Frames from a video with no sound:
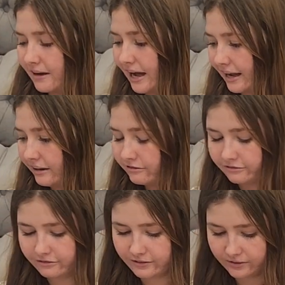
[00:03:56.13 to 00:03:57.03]

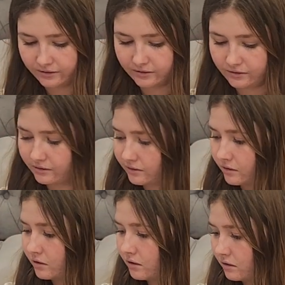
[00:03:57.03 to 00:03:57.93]
5
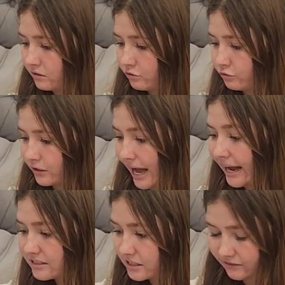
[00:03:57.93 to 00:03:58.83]

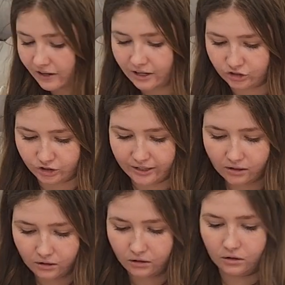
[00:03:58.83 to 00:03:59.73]
flats of
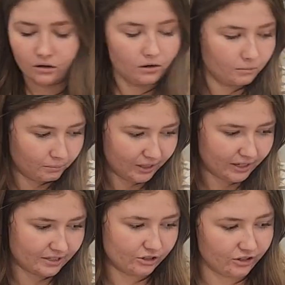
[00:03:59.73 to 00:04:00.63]
100
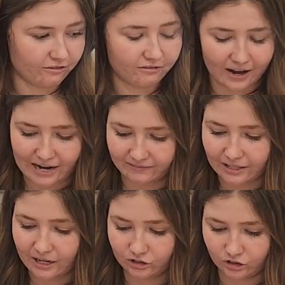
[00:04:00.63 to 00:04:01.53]
because there's a 5
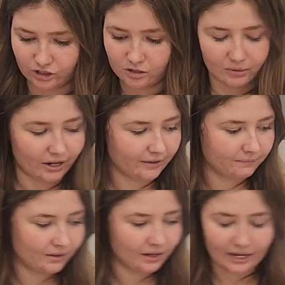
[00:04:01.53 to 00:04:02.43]
in the 100 spot.
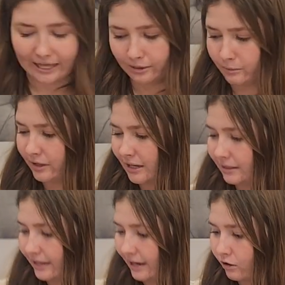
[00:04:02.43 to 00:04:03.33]
And then we're
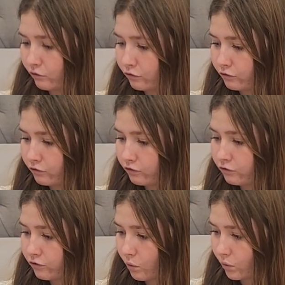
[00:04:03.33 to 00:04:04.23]
going to lay out
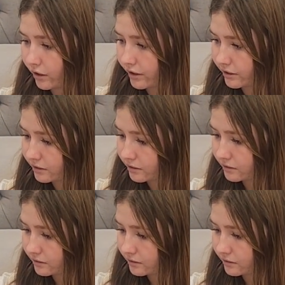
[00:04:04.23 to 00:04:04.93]
4